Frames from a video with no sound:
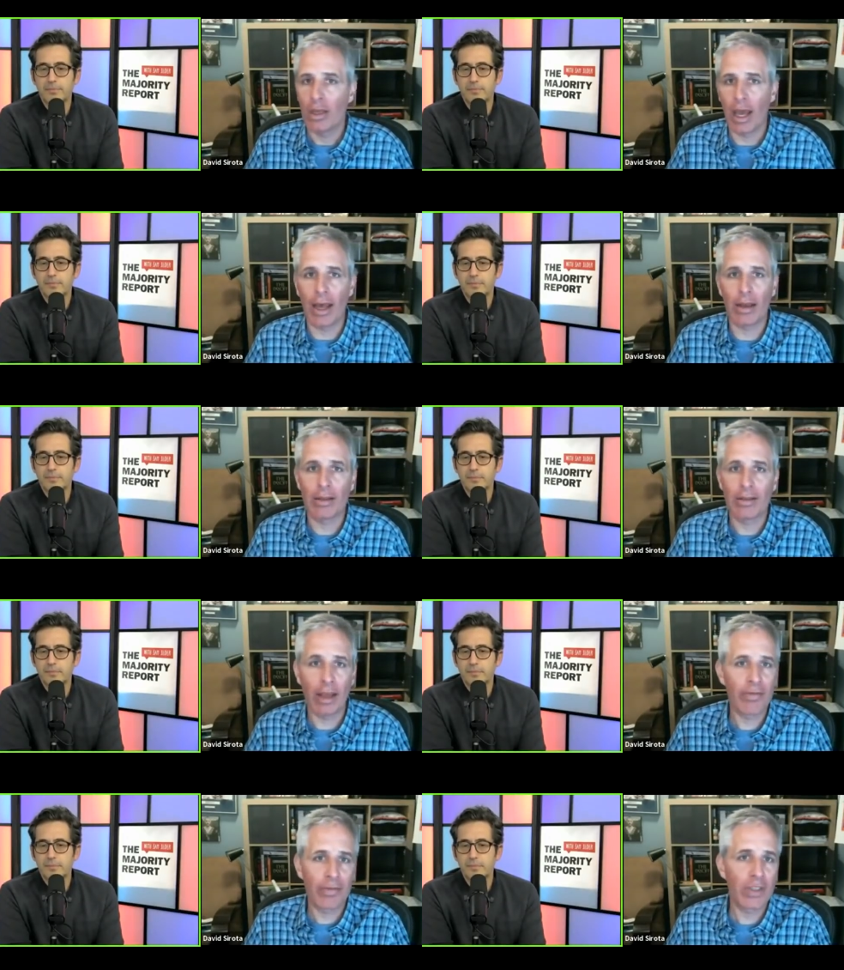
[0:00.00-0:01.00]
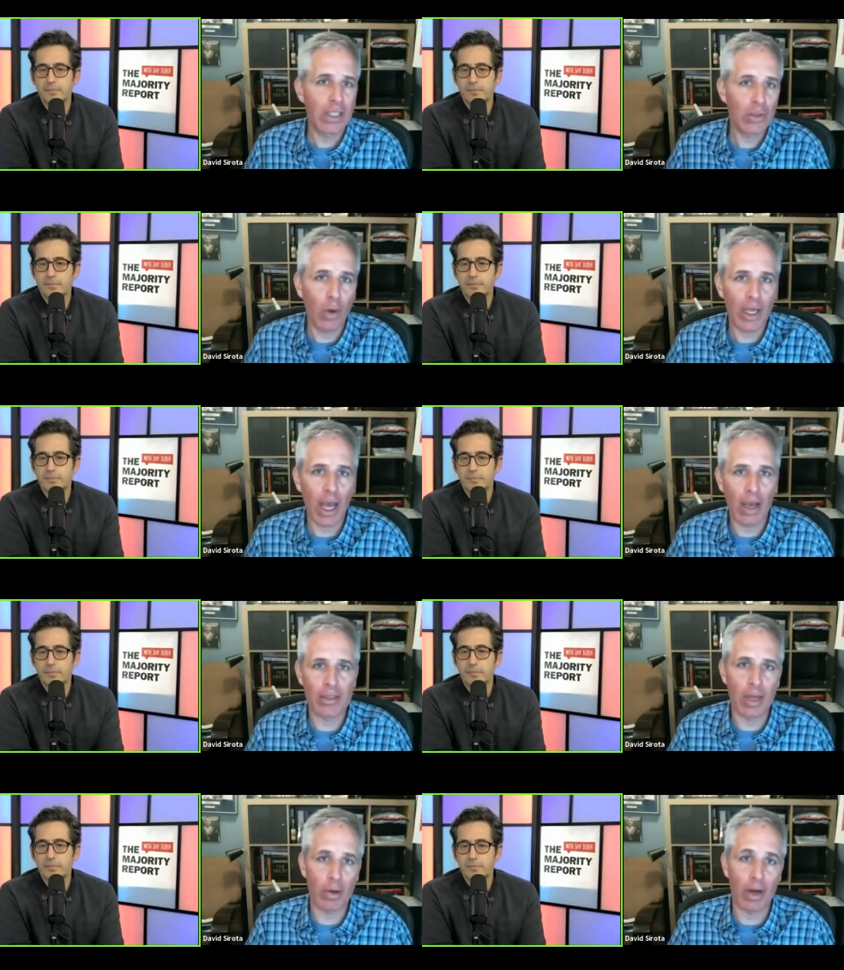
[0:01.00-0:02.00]
Speaker 1: You had 10, 15, 20
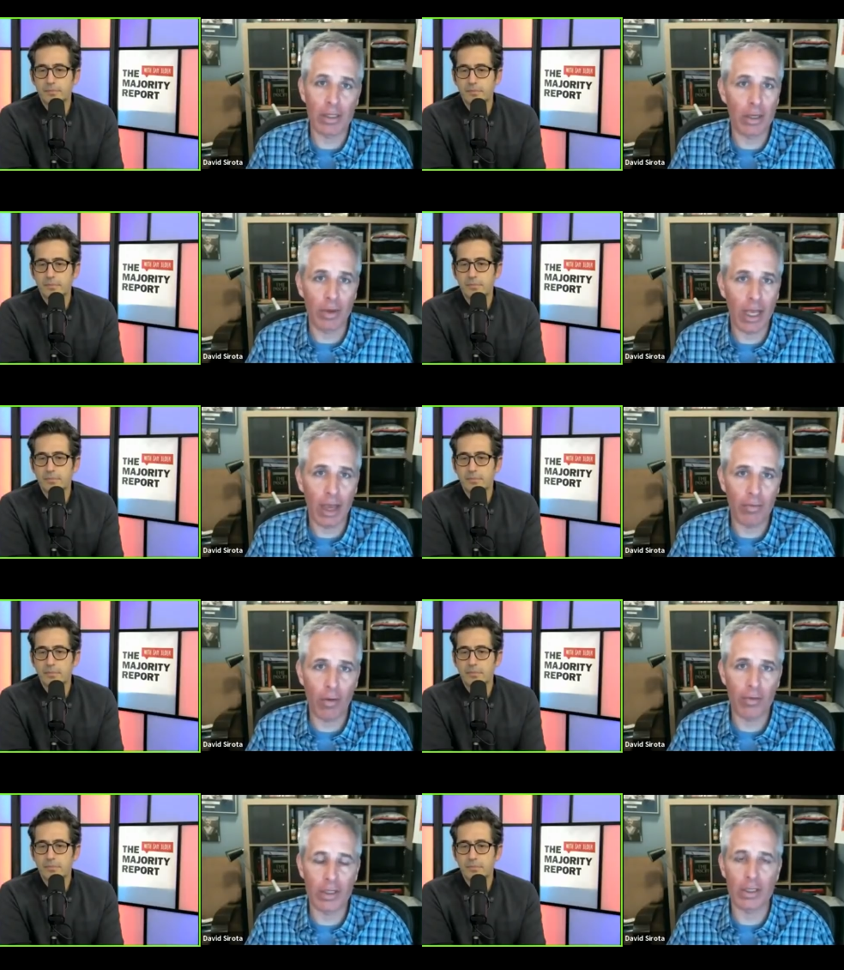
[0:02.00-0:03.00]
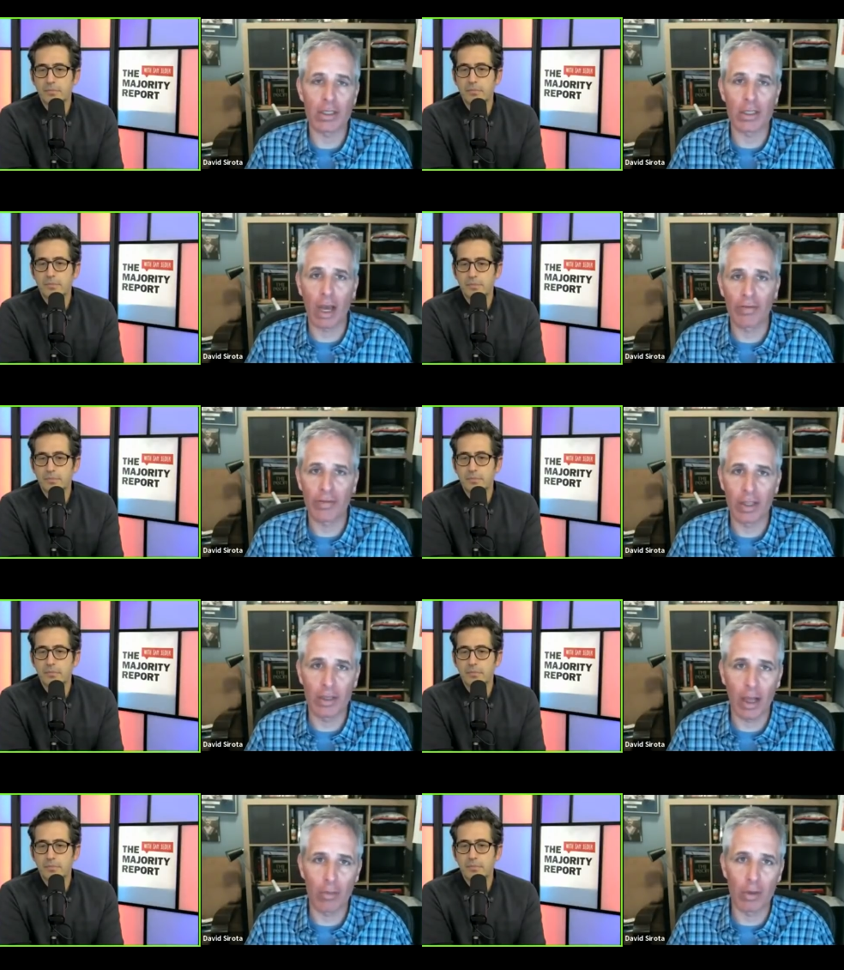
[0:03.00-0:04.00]
House Democrats say, we can't vote for this unless it's got $15
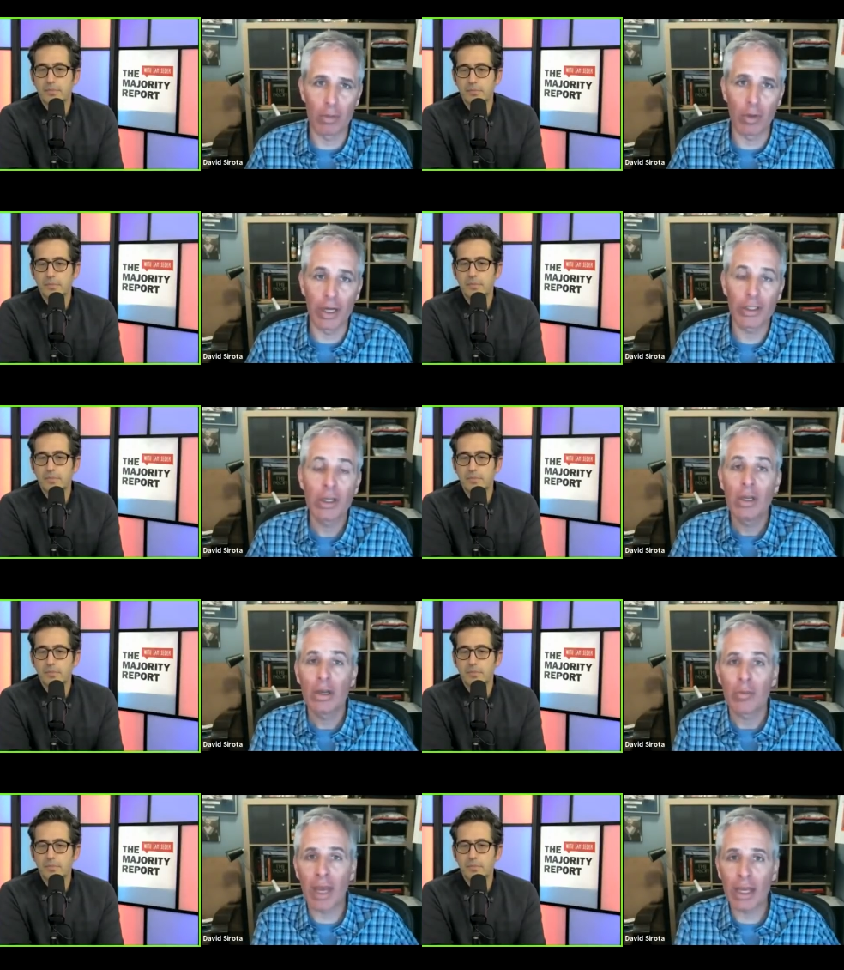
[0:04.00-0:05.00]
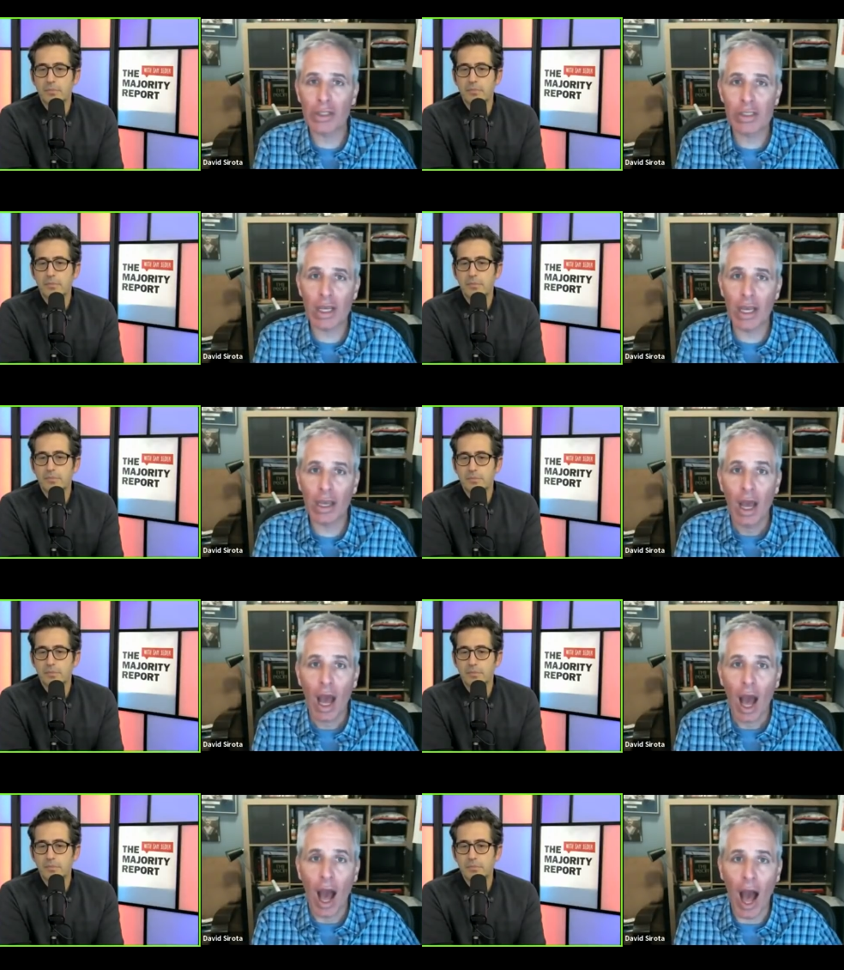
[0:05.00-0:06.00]
minimum wage. Manchin saying,
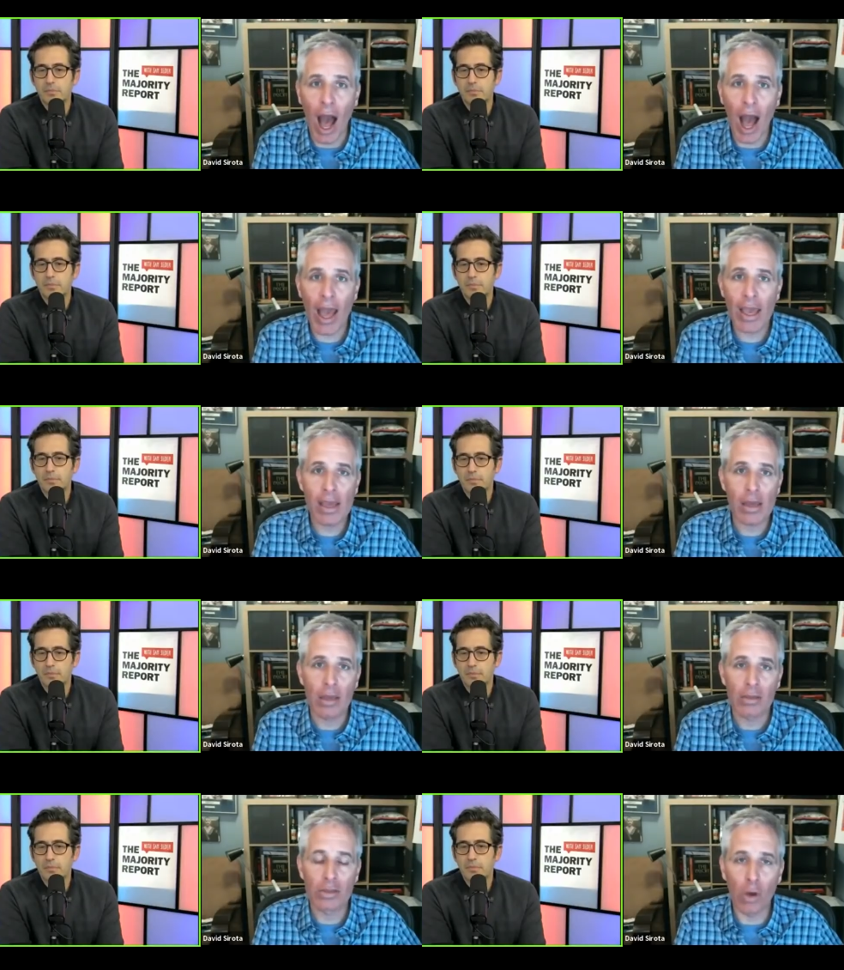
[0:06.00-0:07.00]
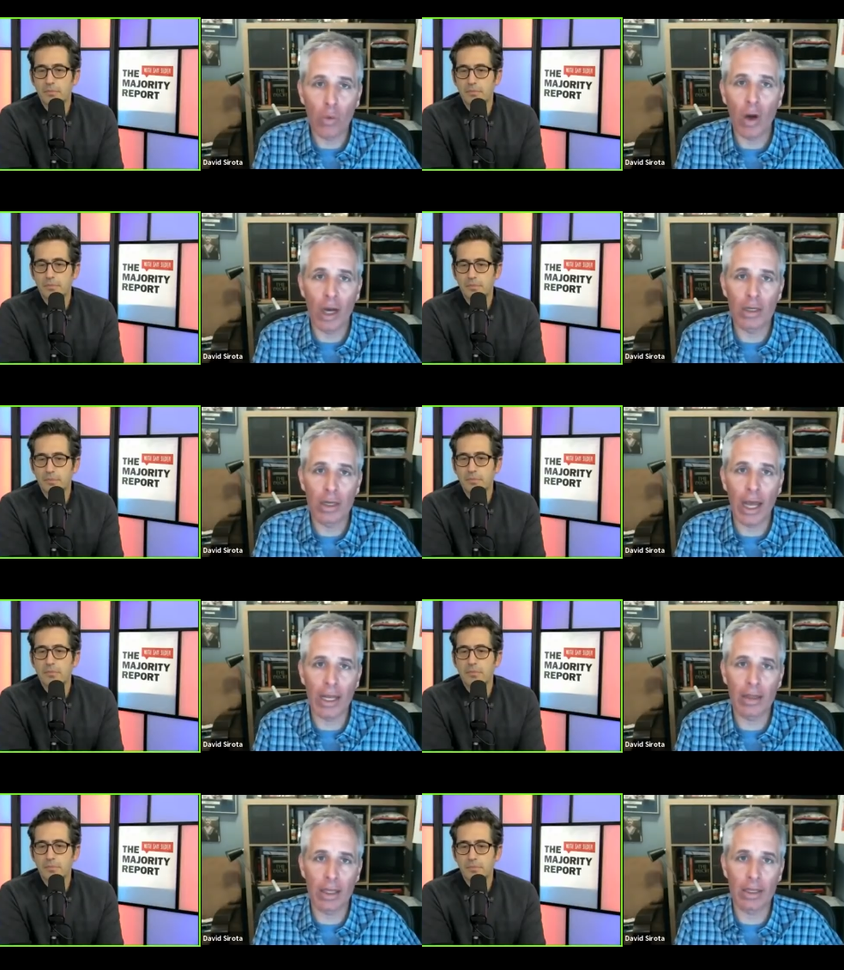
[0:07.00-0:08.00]
I don't want
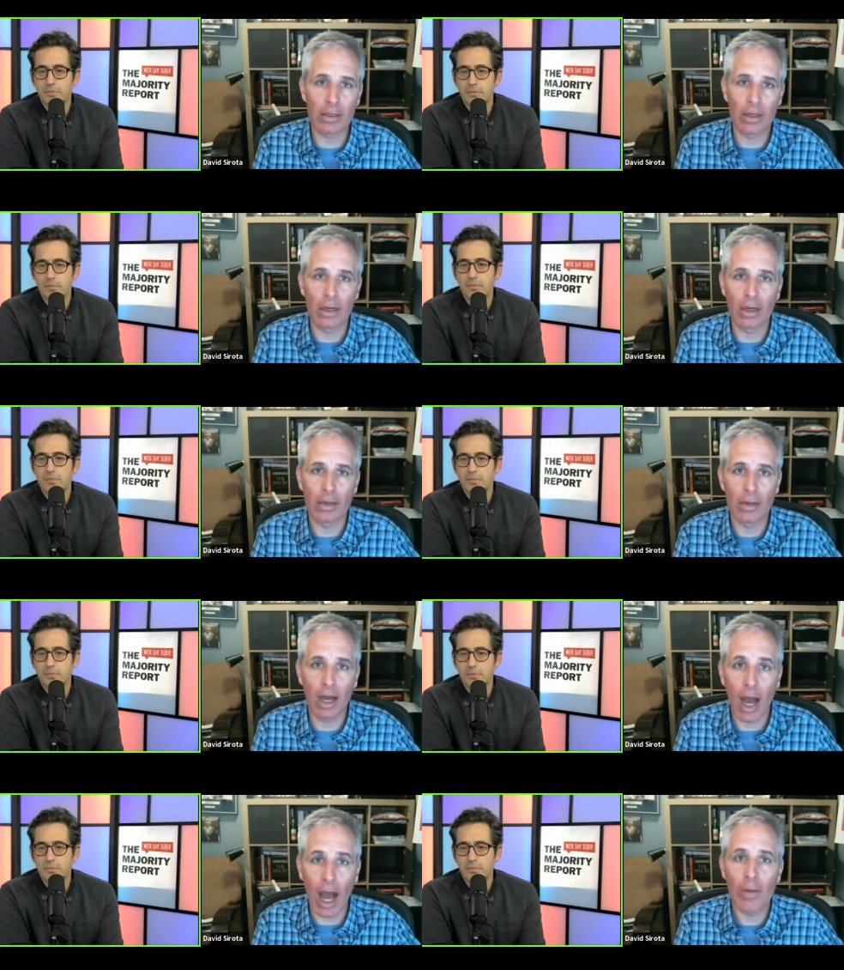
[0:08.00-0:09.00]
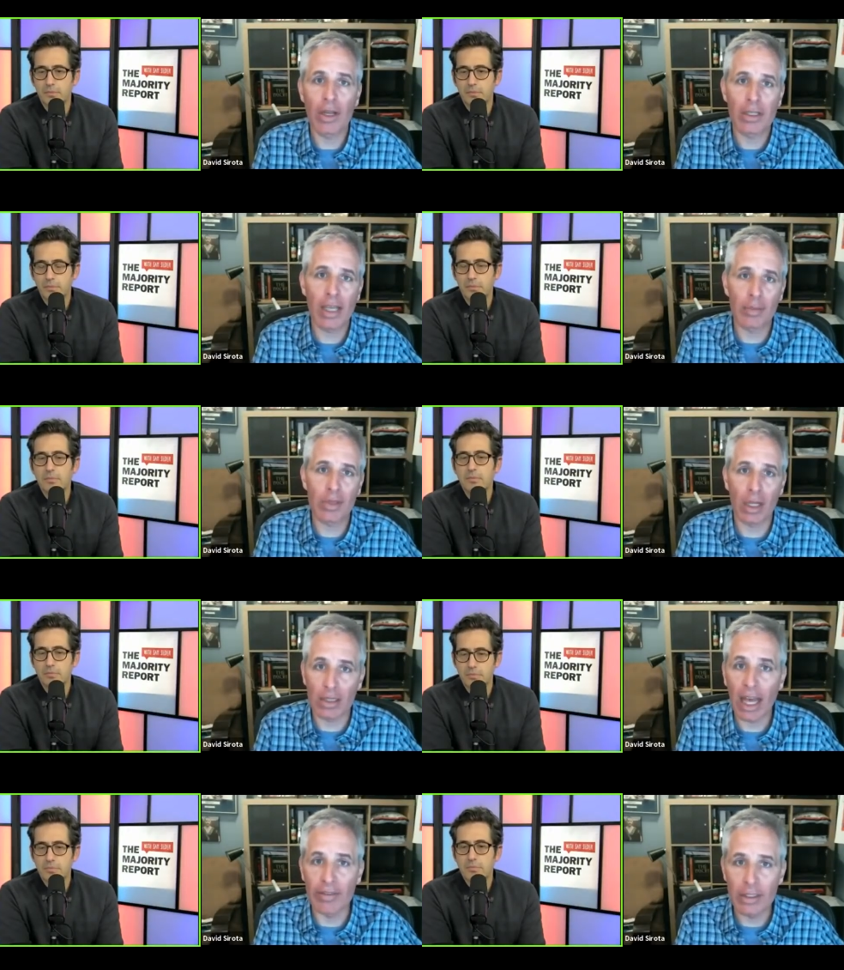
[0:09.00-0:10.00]
anything. I would accept
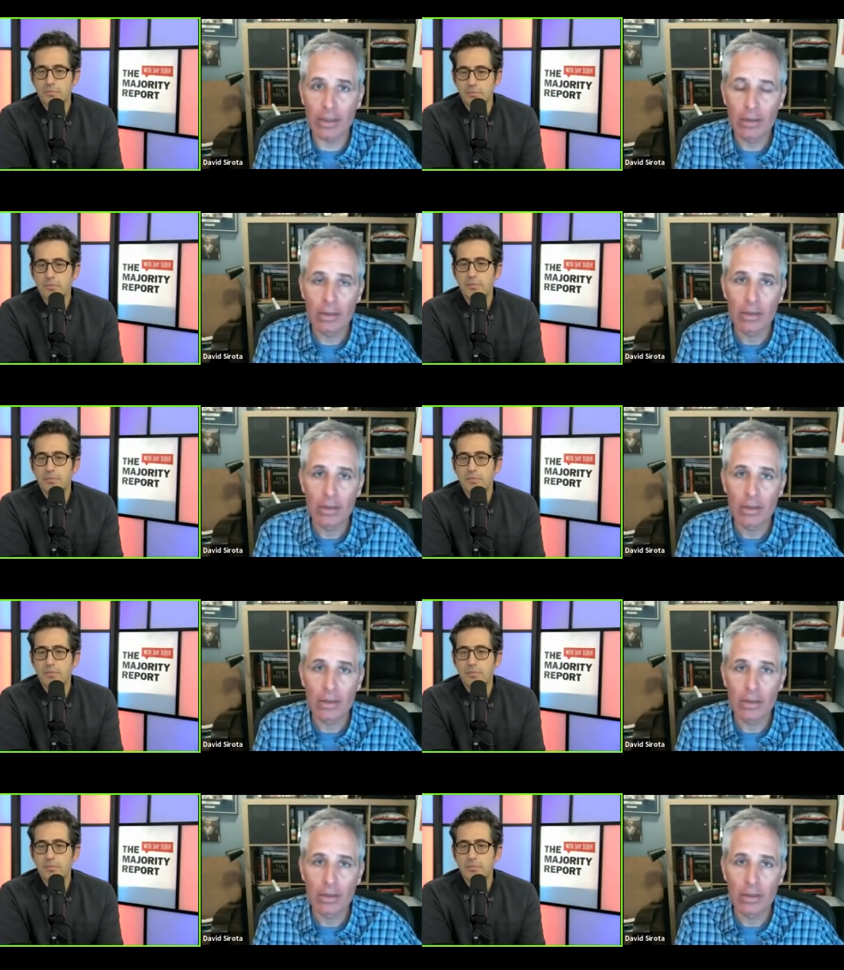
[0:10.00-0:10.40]
11.